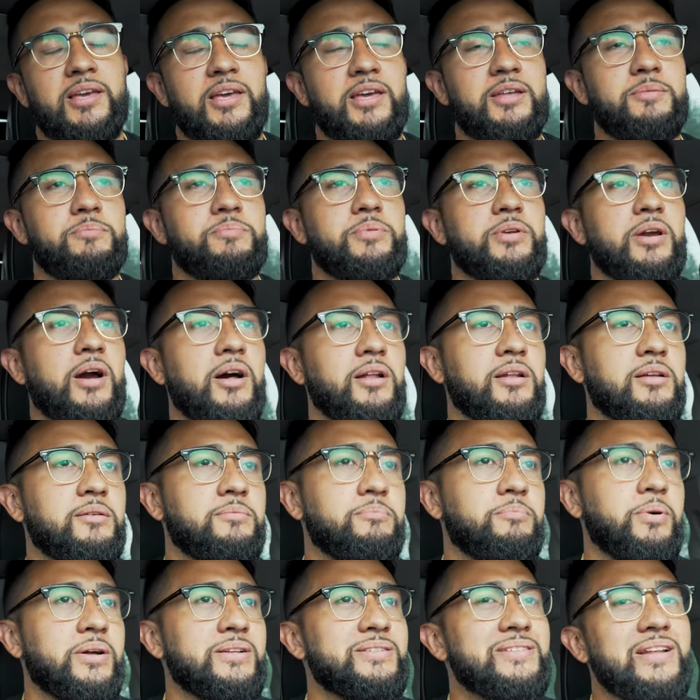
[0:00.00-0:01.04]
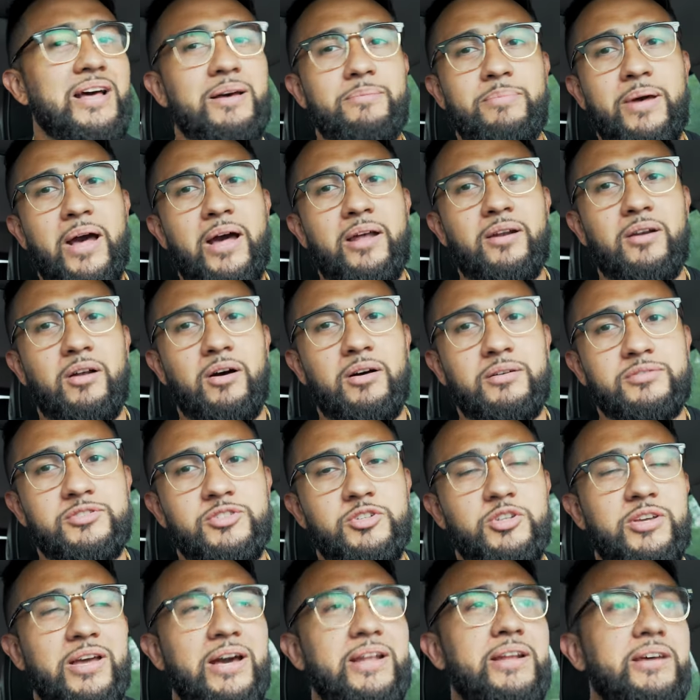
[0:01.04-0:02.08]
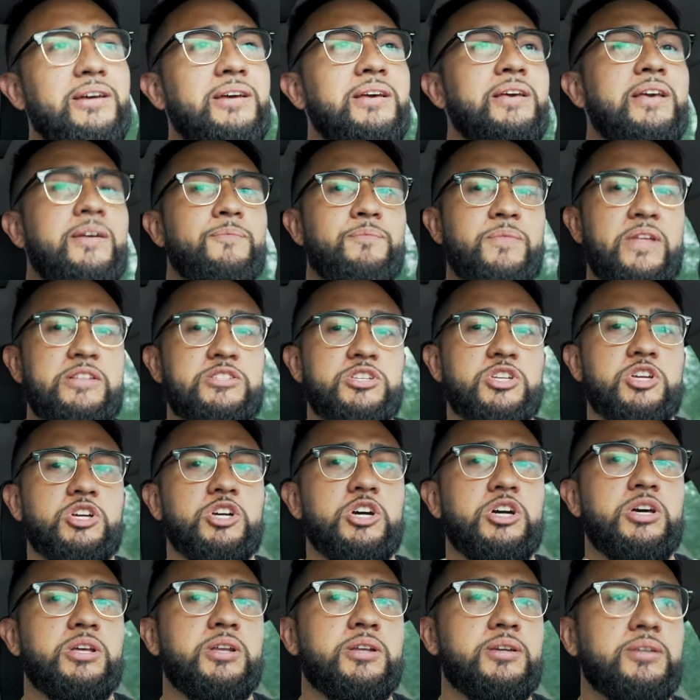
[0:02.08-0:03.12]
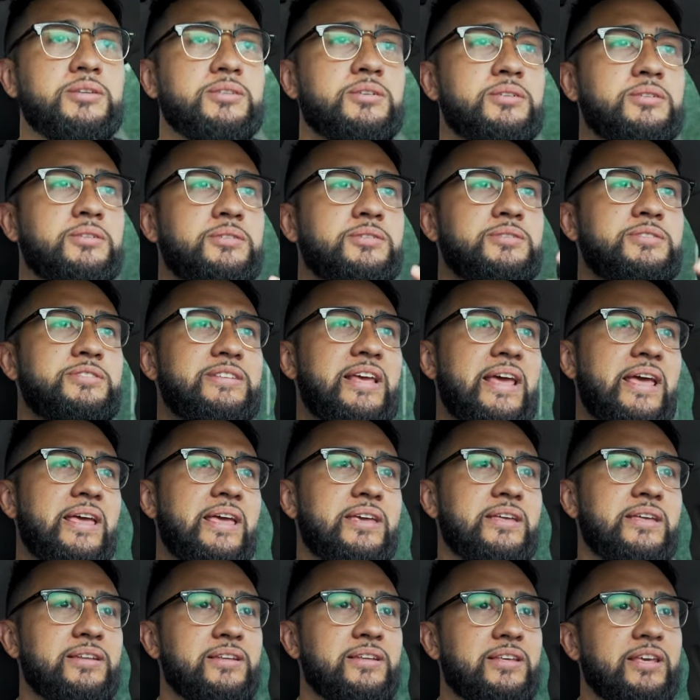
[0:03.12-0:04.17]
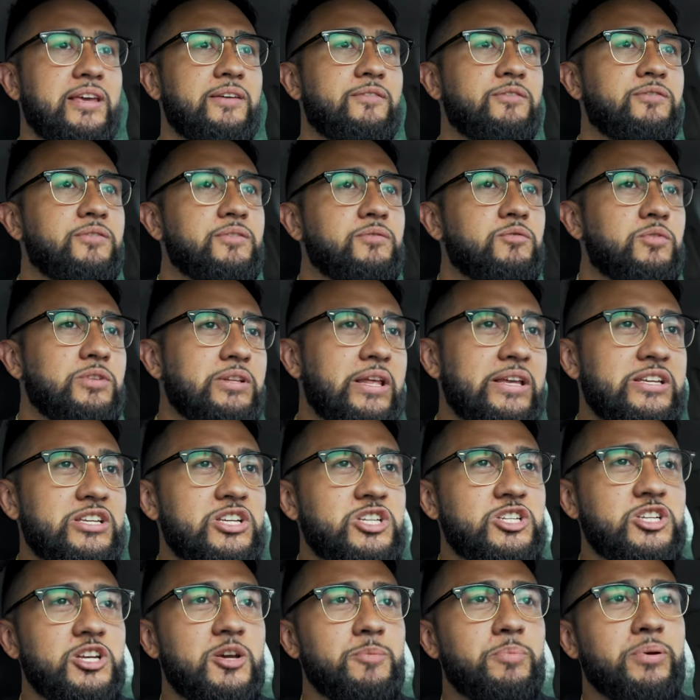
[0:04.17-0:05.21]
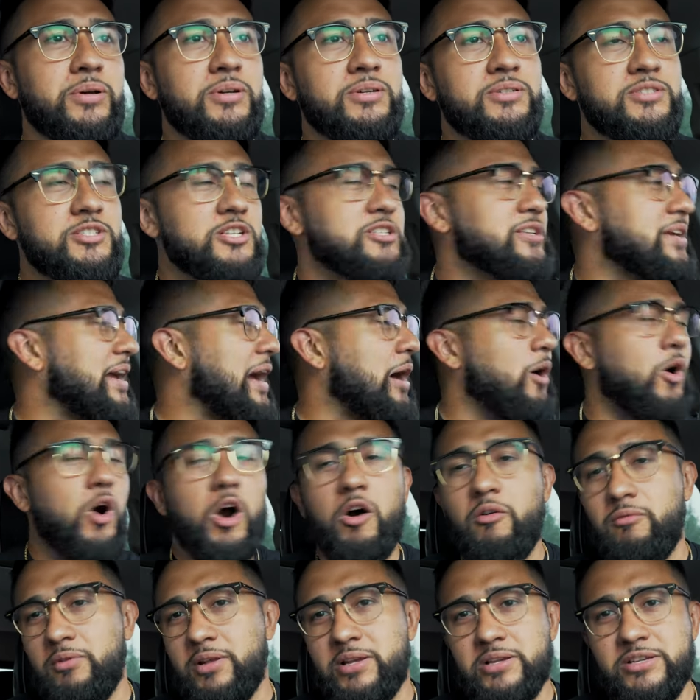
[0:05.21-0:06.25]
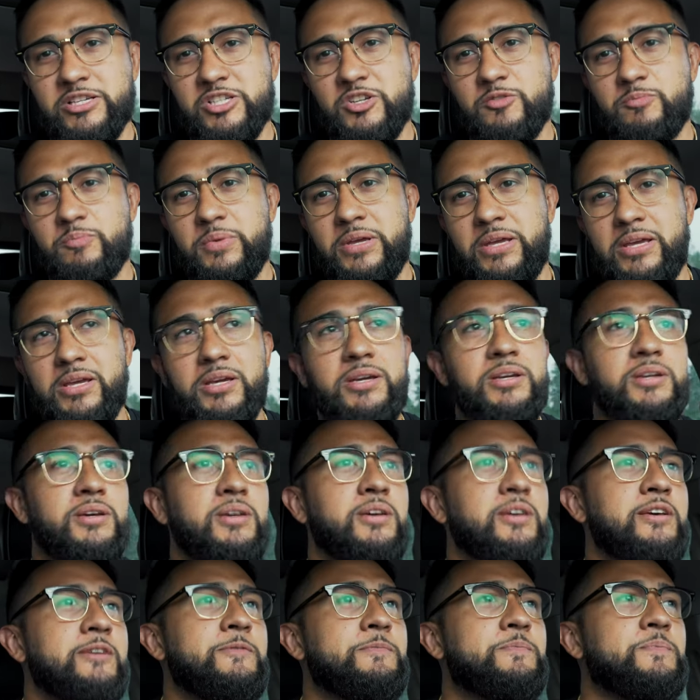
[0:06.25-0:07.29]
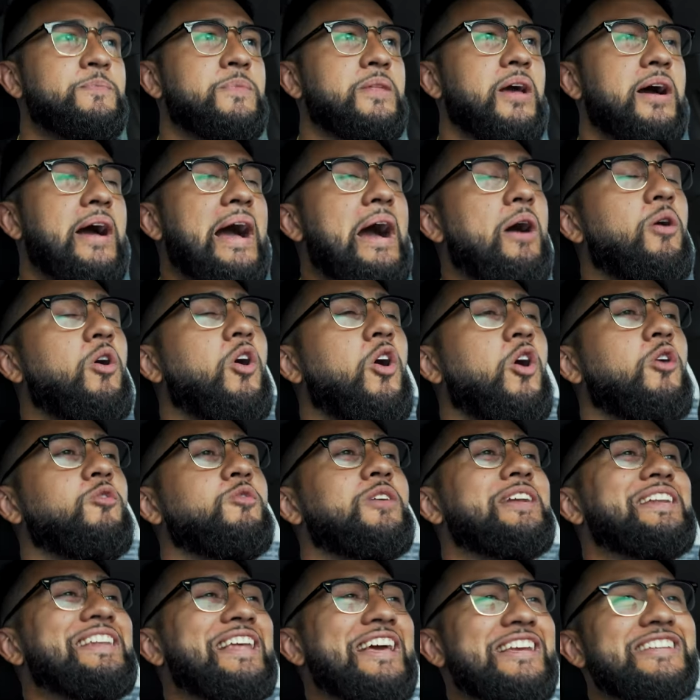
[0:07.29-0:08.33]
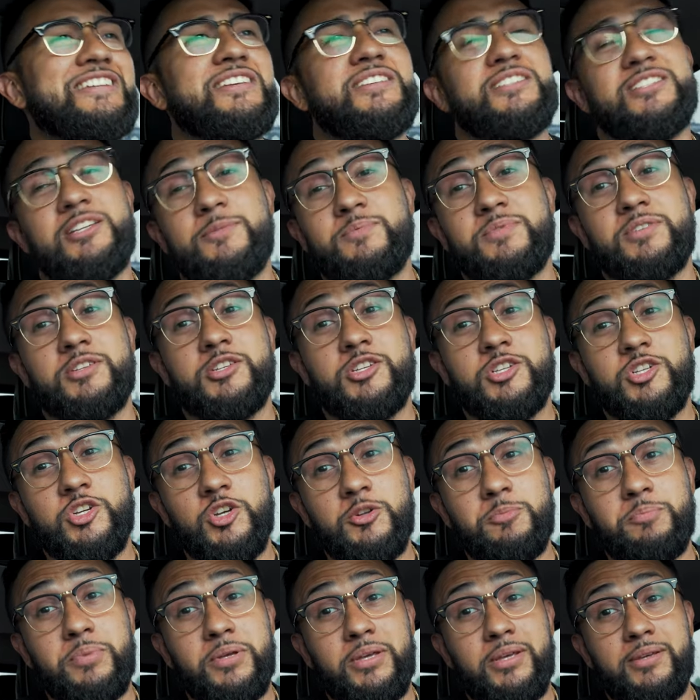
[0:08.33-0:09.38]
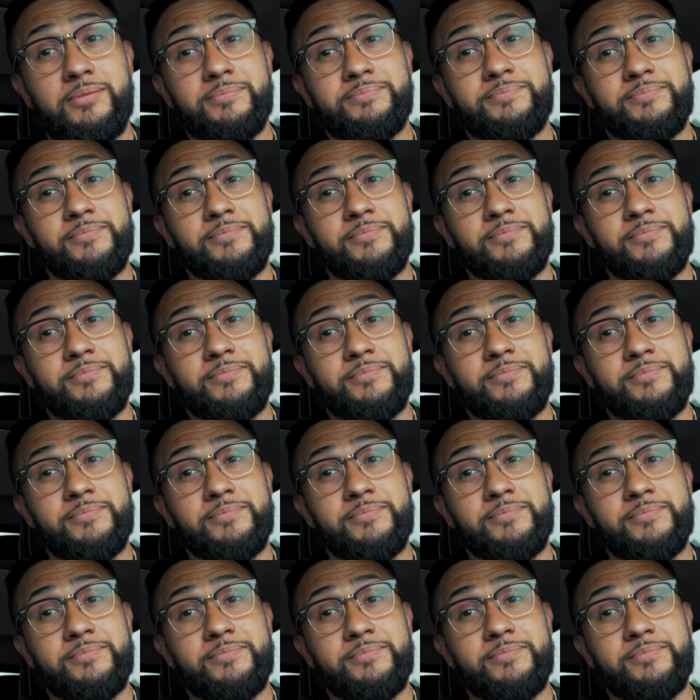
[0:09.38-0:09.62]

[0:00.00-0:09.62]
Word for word: in Puyallup, but it's not bad at all. So you kind of, it's a good take and give relationship, just like how all relationships should be, how all relationships should be.